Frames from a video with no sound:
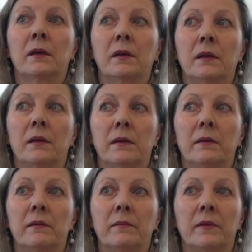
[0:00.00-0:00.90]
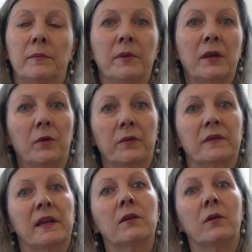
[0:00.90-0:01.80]
uh, because
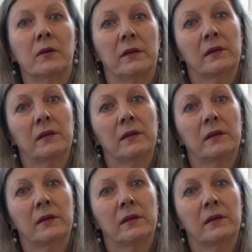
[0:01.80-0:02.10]
they are